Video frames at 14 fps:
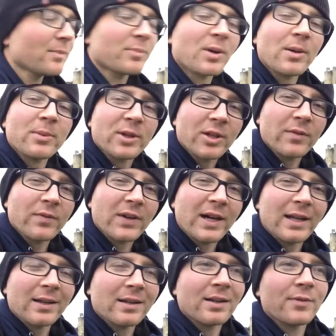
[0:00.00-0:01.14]
probably could have
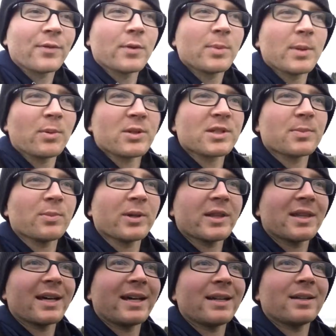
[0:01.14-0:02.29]
got a few people to split
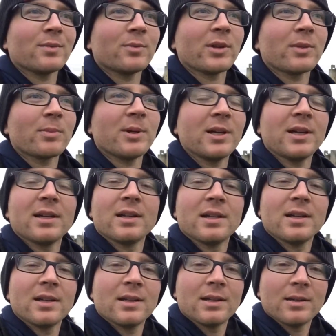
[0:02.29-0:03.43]
that with me,
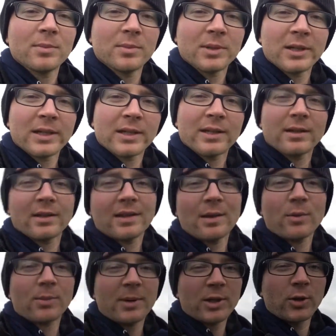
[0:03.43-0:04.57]
and that
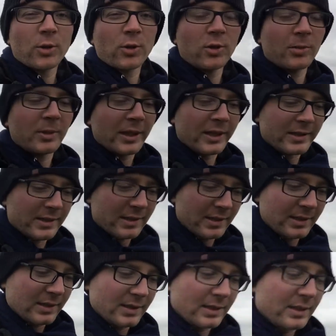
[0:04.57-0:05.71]
would have been cool. But
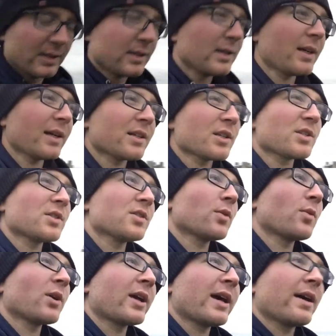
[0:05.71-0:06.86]
I just don't
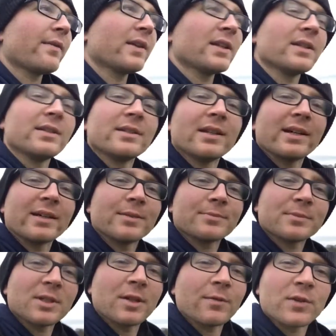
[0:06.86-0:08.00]
want to have any like
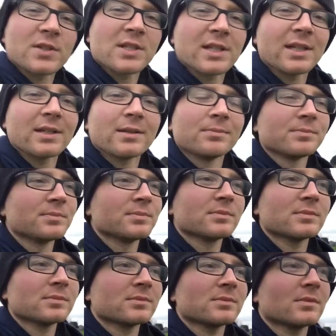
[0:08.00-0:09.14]
unforeseen,
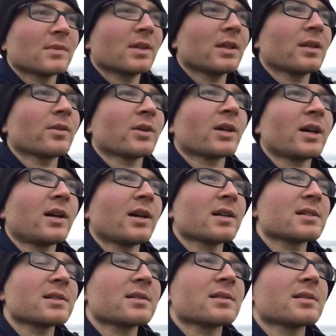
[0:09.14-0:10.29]
you know,
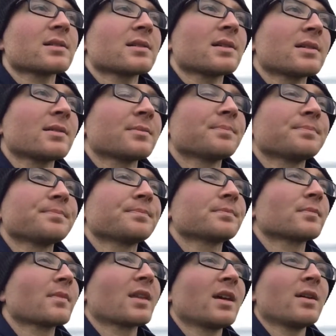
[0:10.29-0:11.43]
costs
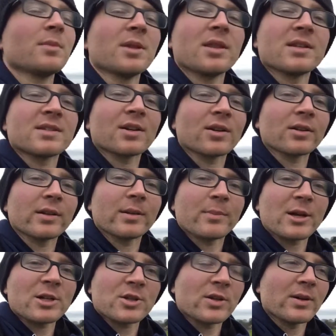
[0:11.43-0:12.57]
hit me this early in
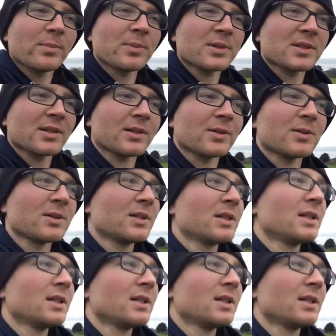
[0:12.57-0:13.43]
my trip. So